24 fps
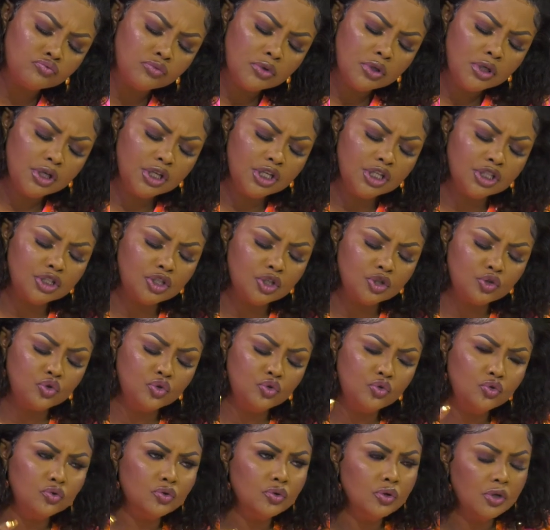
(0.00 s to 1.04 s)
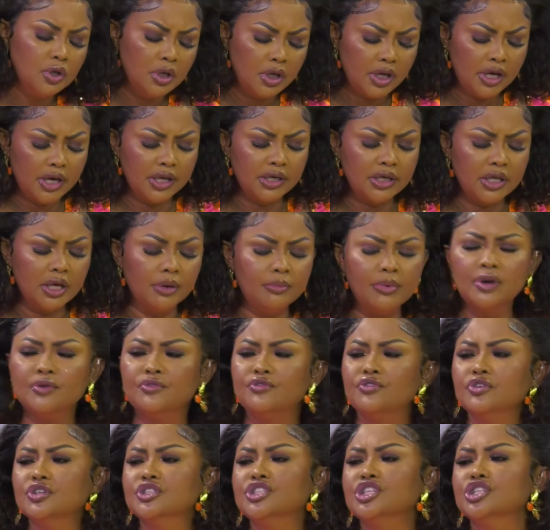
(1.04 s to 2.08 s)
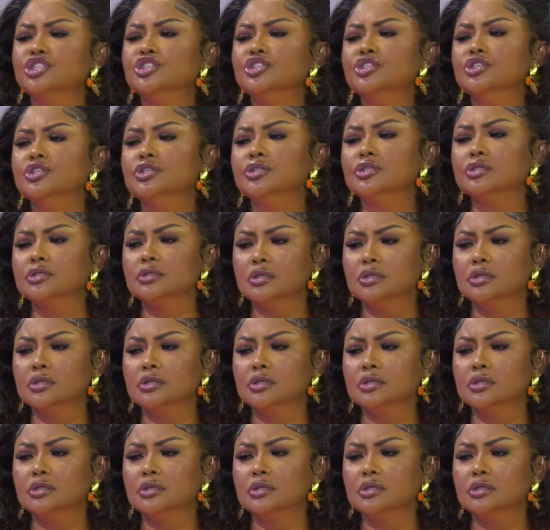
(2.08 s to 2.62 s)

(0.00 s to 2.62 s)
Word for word: Yeah, into two, and the amount of forty cities.